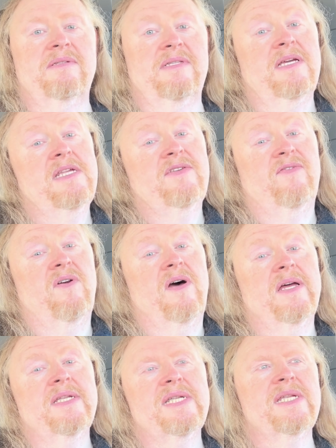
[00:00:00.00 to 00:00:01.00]
at least for
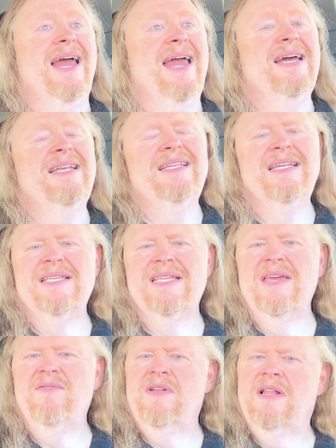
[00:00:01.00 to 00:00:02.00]
us, and it's
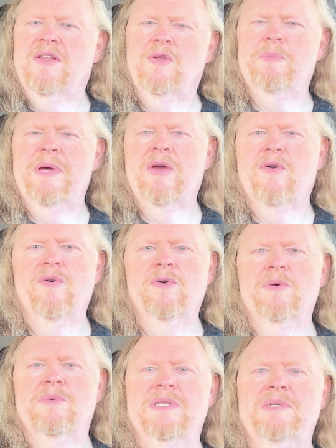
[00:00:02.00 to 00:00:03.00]
even a little bit
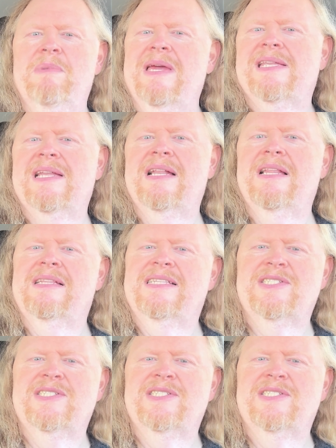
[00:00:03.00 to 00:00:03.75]
cruel, which makes it a,